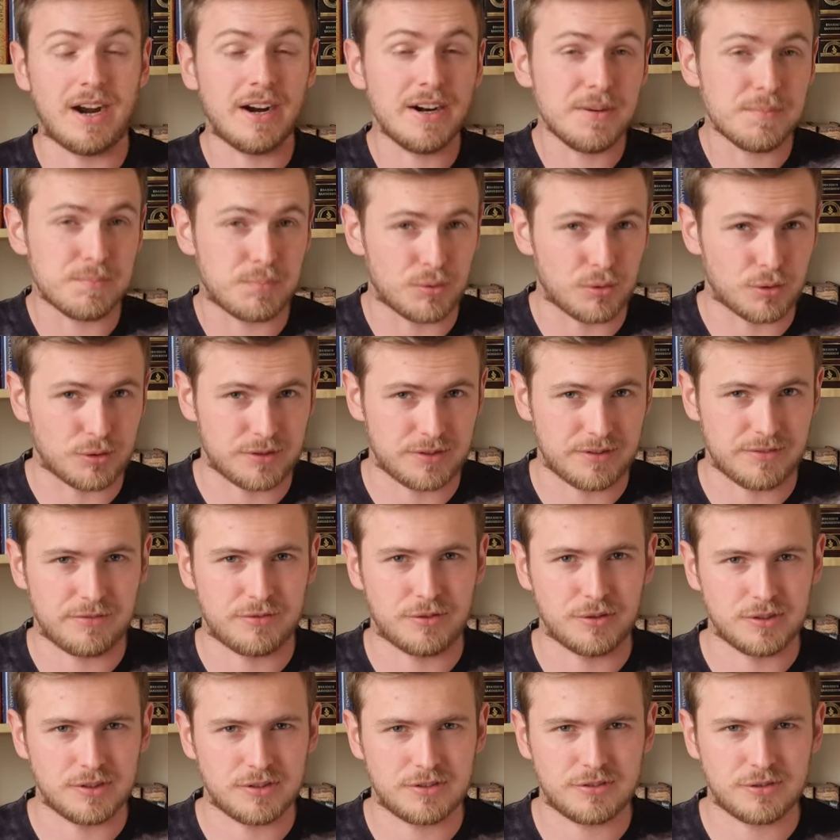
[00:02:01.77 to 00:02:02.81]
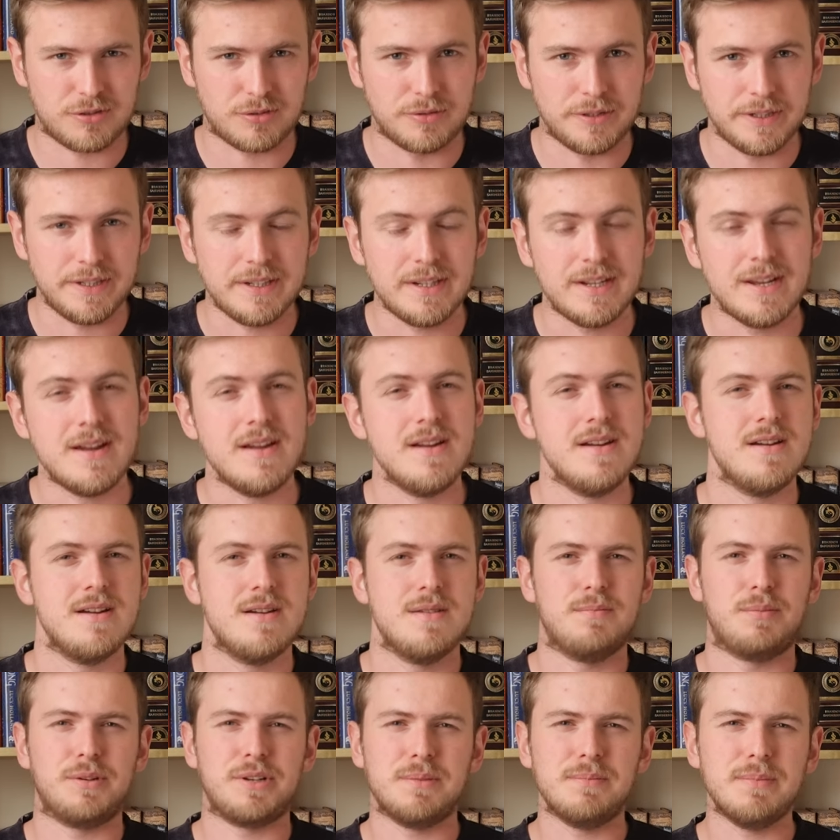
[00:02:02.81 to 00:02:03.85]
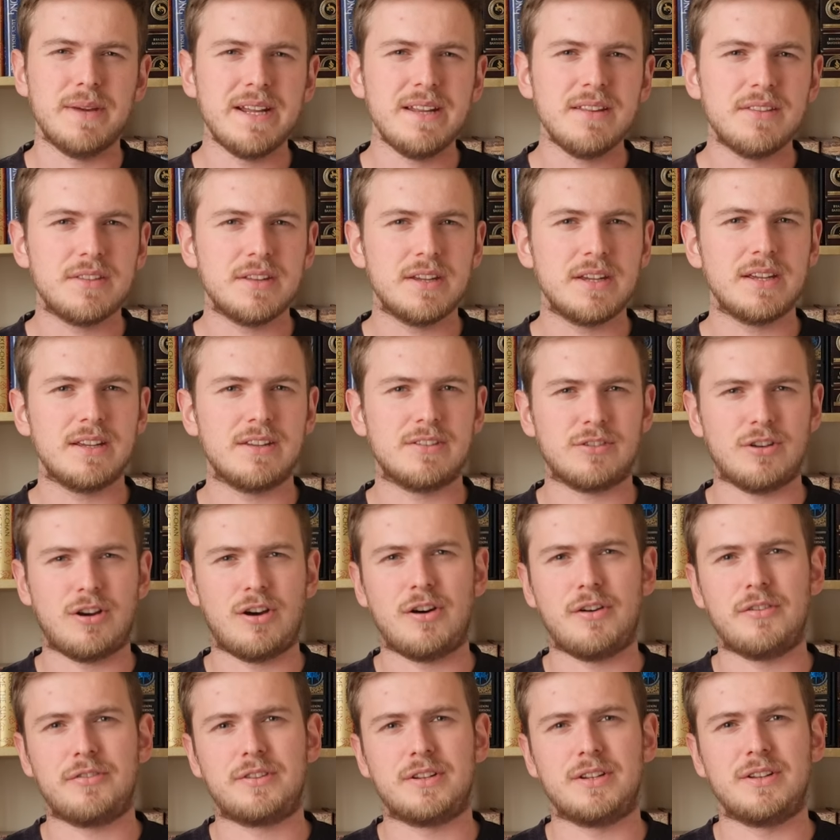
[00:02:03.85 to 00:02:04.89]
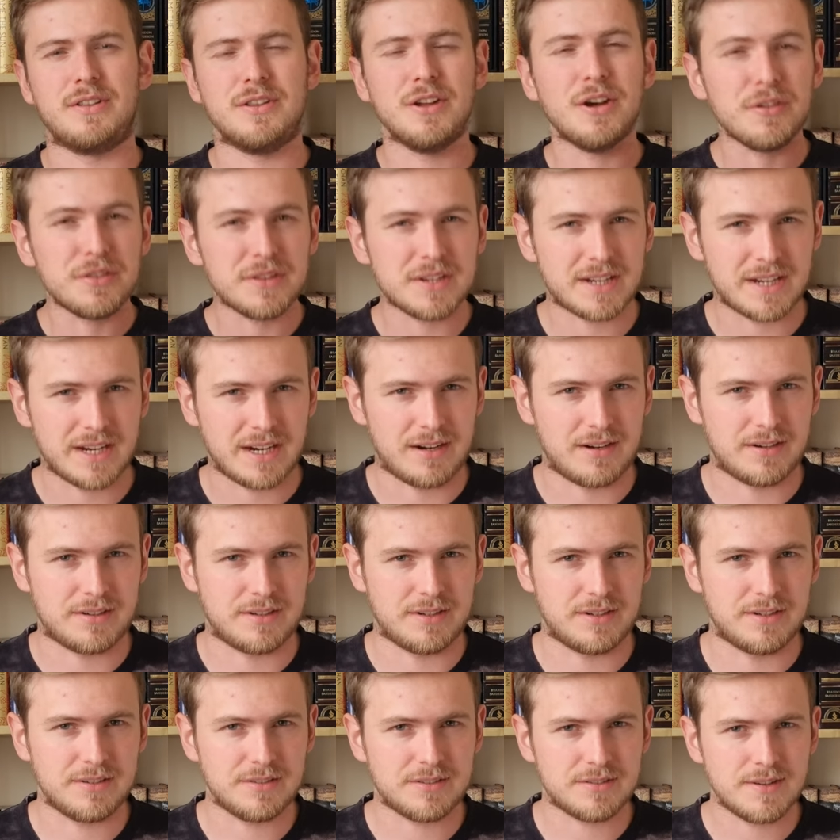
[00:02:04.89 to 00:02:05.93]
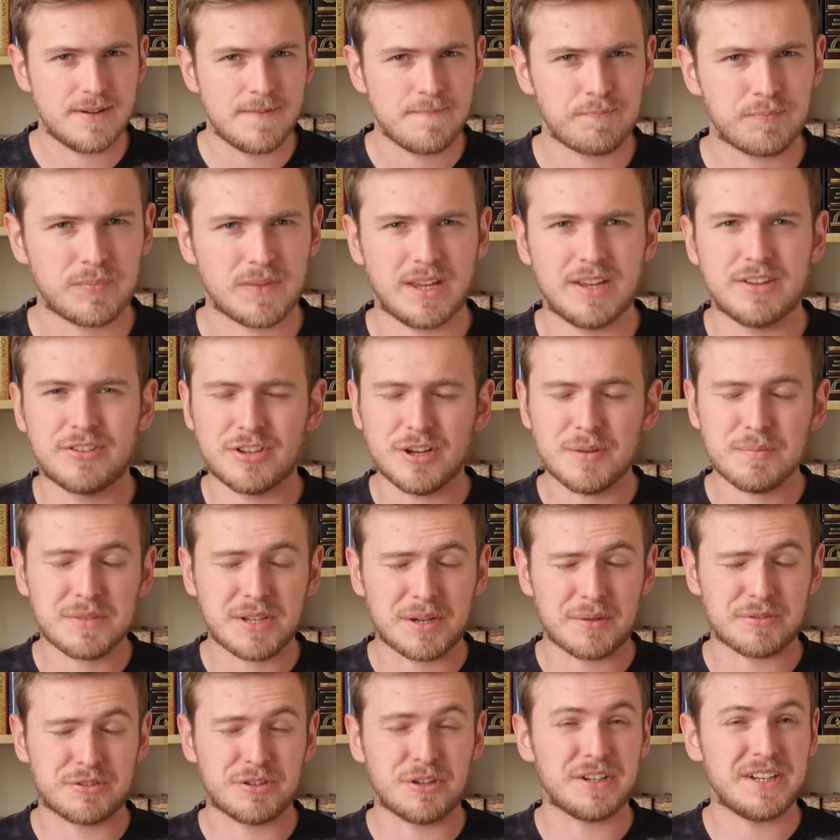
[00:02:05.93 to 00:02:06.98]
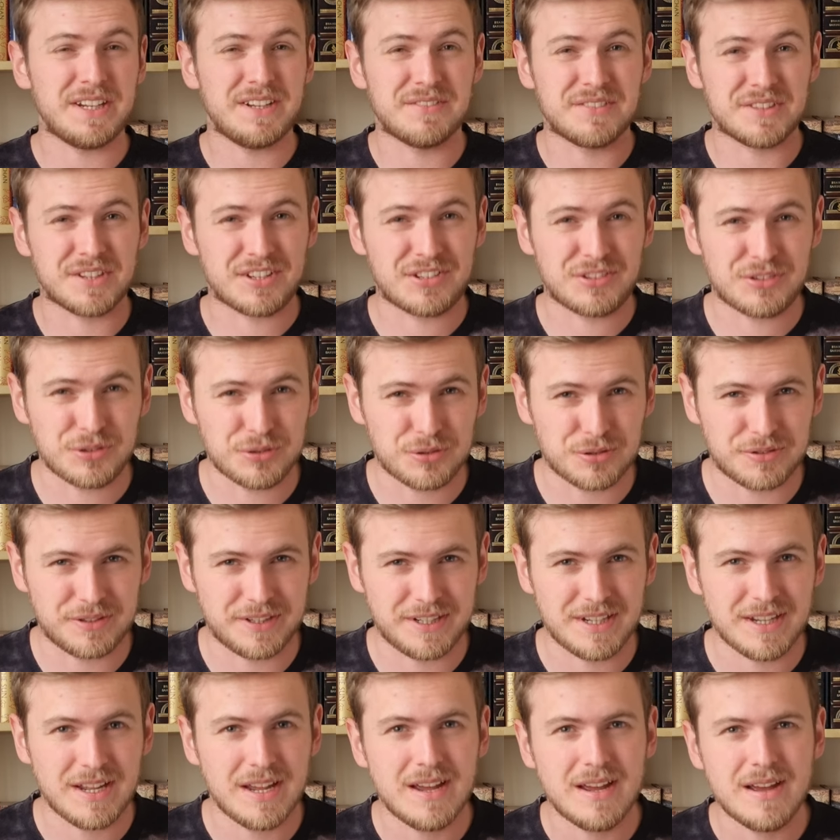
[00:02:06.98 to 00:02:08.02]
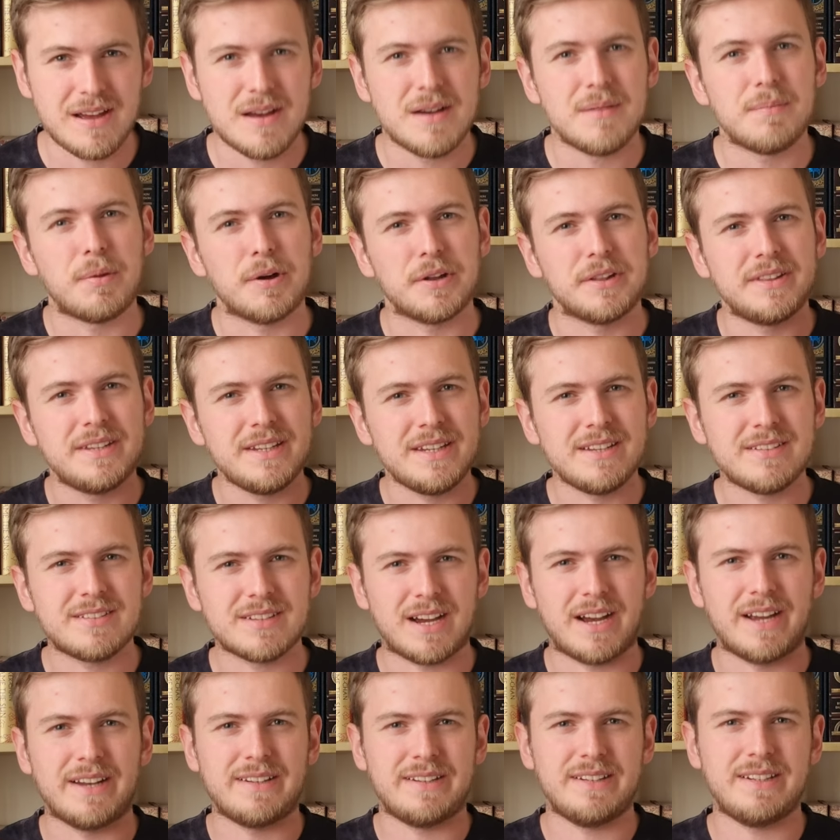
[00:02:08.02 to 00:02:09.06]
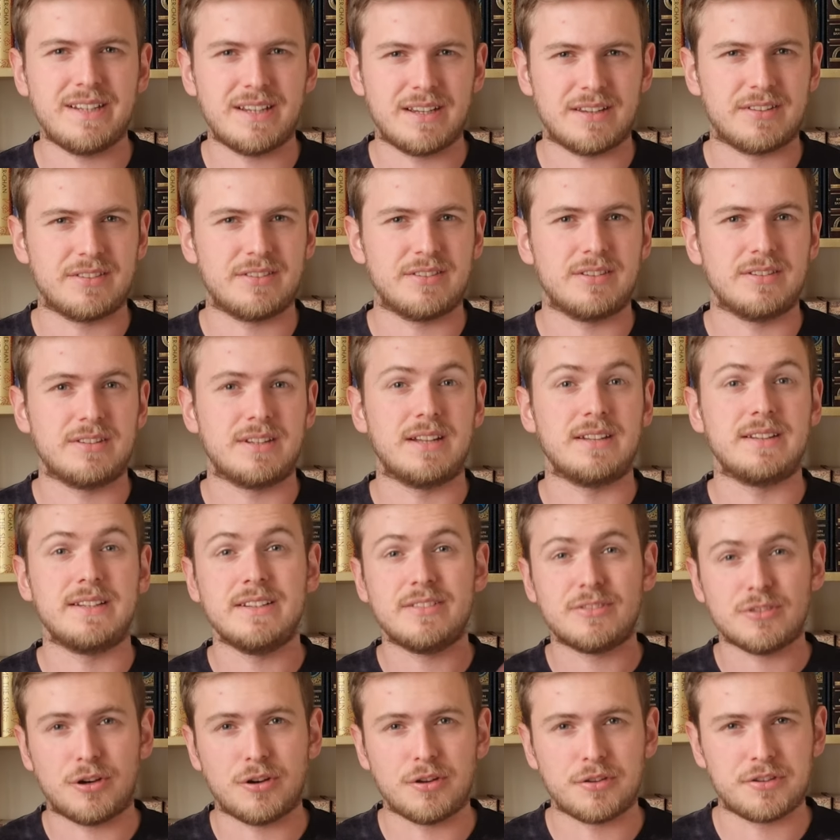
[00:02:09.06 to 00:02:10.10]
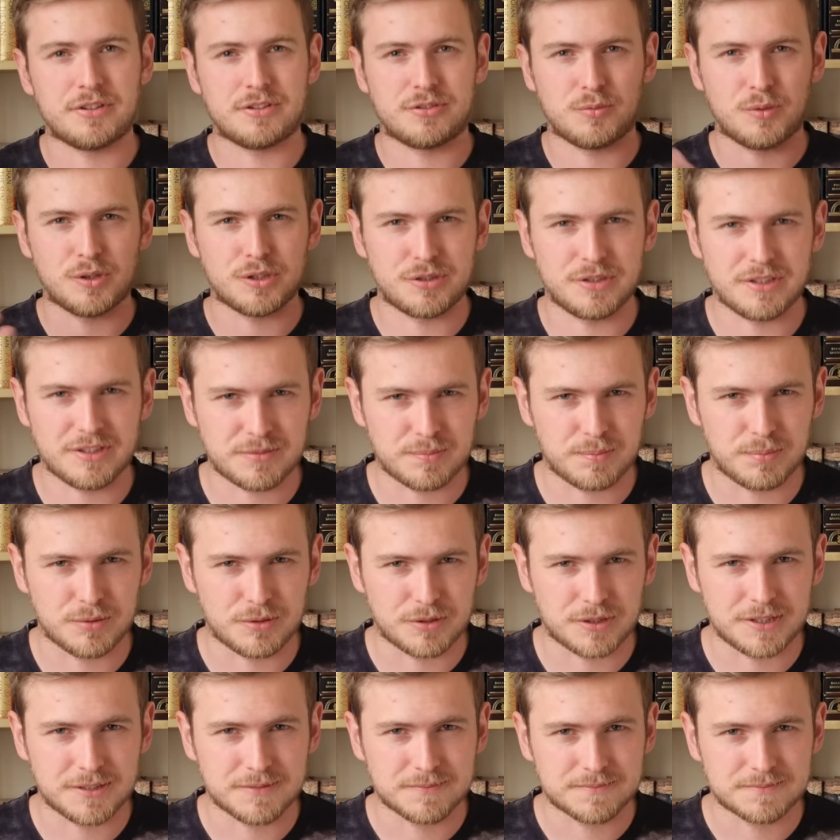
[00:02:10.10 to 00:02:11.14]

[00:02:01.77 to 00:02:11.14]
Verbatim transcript: are important for the story, but the main thing is often not the characters, and sometimes not even the story, but these ideas that these authors want to explore.